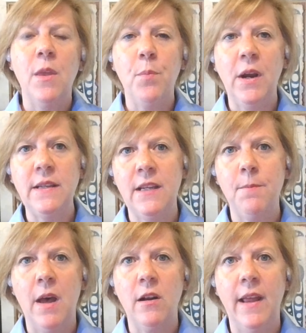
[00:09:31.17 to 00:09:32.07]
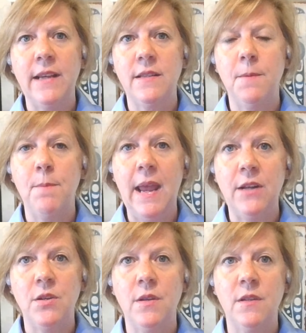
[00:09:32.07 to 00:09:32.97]
the pricing model has to
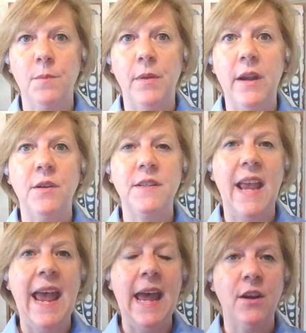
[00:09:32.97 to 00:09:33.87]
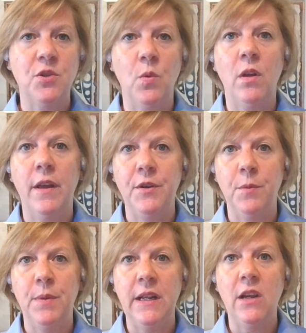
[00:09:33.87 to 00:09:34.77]
match the supplier's actual
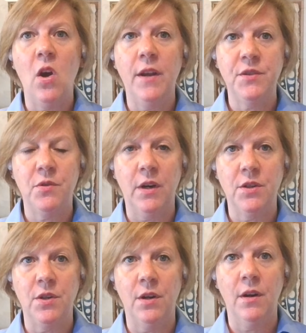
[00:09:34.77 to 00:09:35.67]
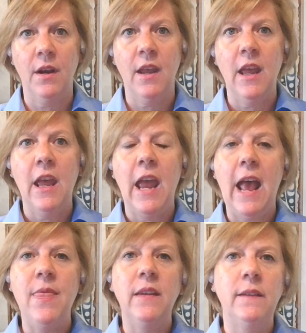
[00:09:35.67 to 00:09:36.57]
underpinning cost structure.
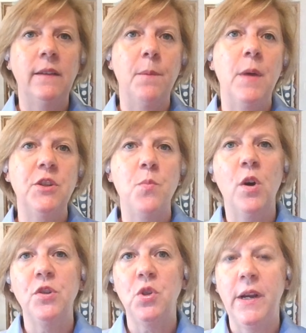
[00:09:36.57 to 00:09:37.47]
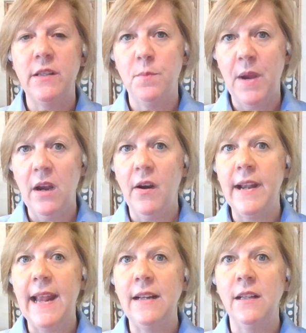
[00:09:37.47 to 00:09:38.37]
And this is a much more
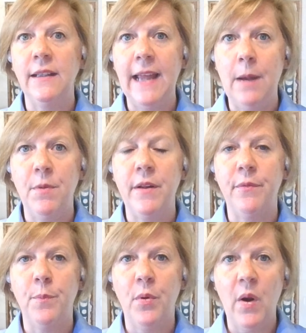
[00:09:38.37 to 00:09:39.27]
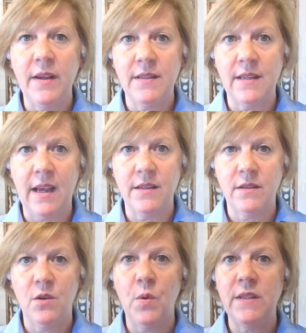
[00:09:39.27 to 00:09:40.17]
transparent and collaborative
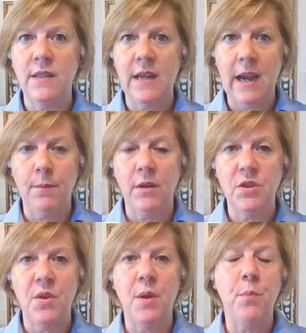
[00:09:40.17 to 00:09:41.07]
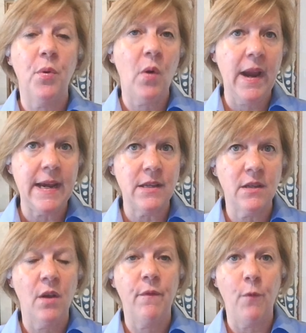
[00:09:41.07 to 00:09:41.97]
process to establish the
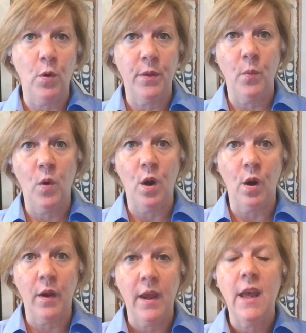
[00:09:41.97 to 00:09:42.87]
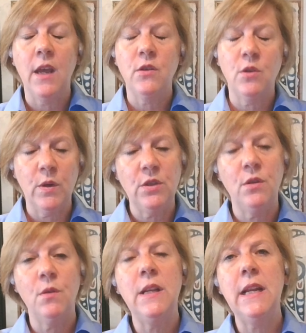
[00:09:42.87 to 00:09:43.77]
price for the work. So we
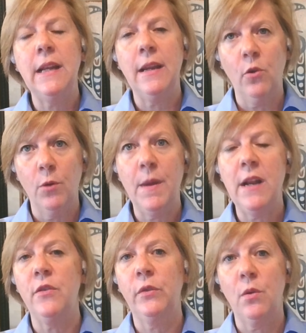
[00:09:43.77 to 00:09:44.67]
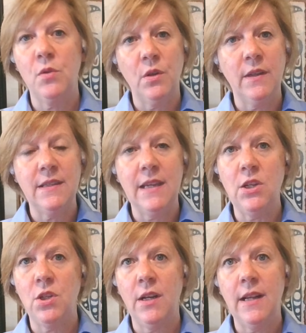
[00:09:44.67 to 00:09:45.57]
do need incremental
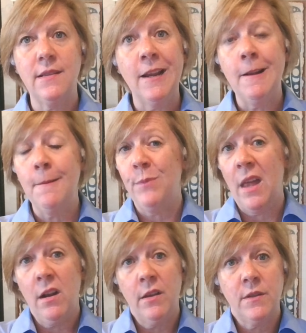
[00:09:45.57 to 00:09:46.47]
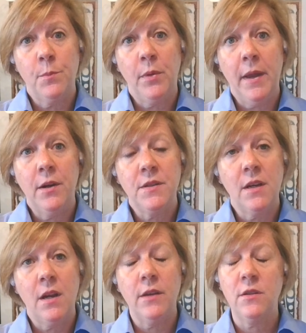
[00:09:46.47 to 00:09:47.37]
socialization, as not all suppliers
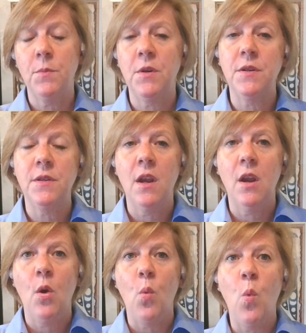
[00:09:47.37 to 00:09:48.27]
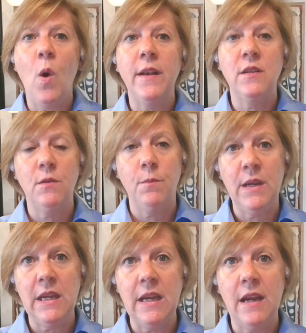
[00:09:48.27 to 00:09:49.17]
and customers want to
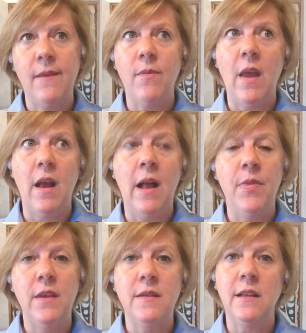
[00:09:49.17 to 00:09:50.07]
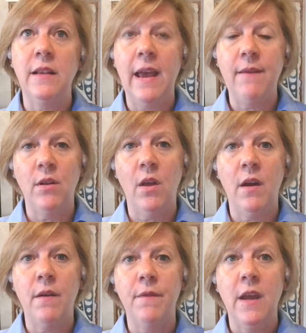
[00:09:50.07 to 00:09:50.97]
be on this level
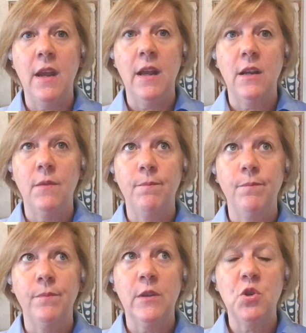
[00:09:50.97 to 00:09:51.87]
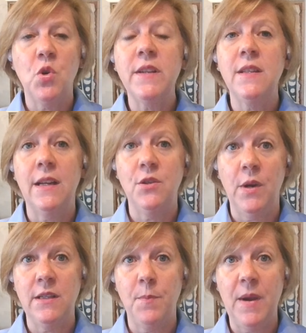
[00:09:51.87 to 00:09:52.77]
of trust and
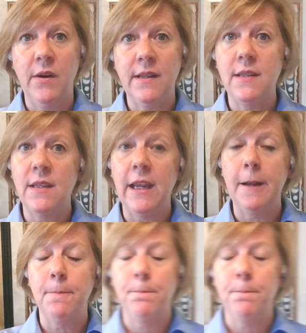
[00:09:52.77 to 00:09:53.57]
transparency.